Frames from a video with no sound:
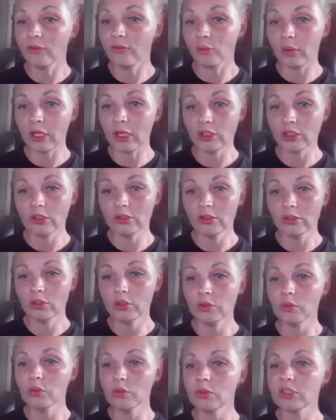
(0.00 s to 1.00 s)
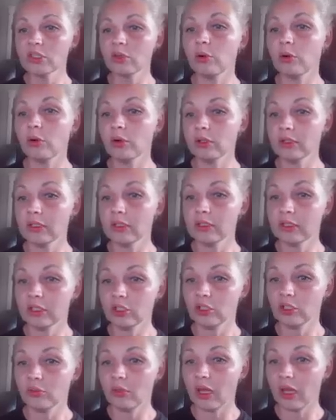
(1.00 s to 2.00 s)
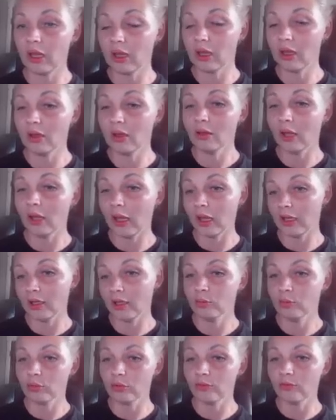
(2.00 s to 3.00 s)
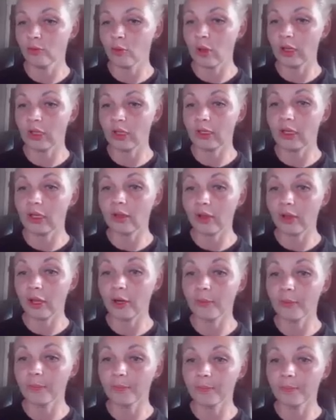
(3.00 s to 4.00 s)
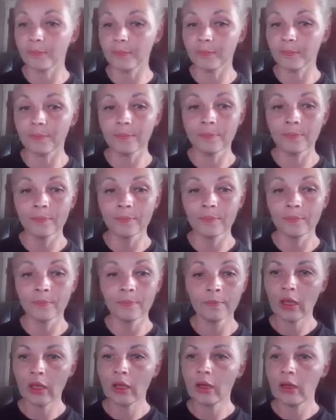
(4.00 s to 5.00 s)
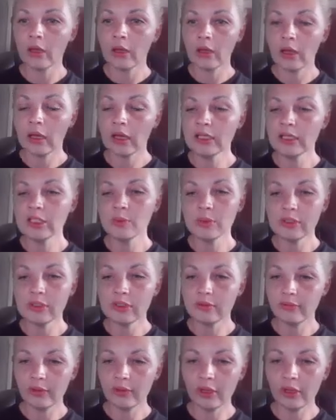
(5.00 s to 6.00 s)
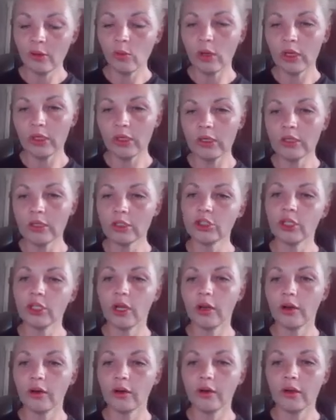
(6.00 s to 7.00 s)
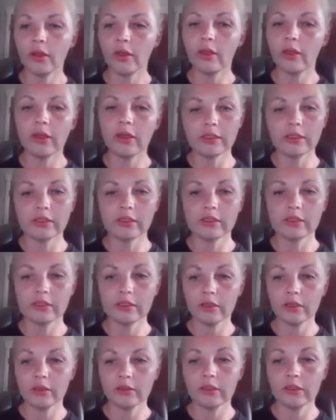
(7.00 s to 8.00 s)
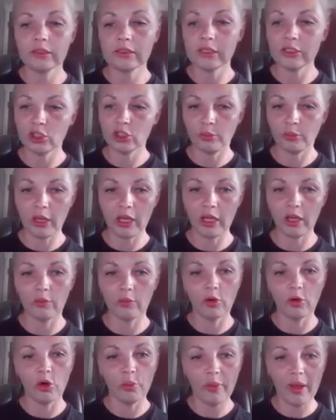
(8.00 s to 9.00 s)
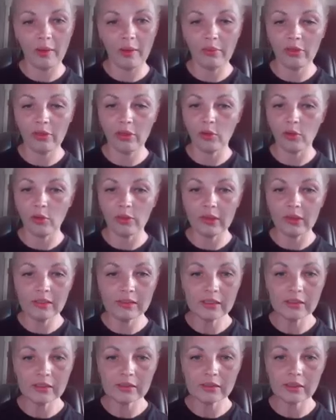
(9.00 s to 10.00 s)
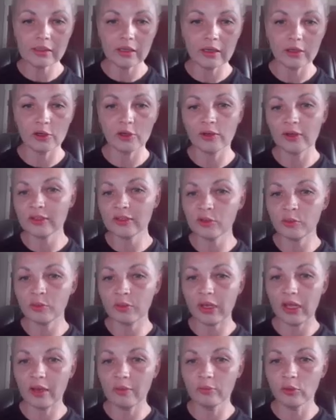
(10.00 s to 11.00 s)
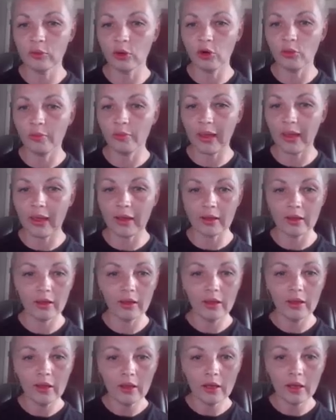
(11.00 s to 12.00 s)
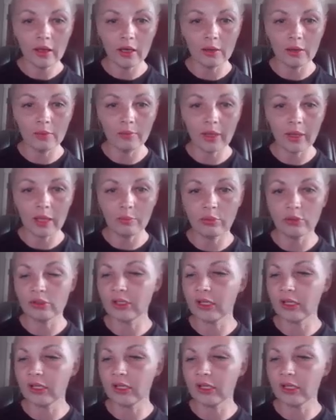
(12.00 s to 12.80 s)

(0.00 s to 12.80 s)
information to support decision-making and improve quality of care. I specifically wanted to share this decision-making roadmap with you. This is the CRISP-DM roadmap by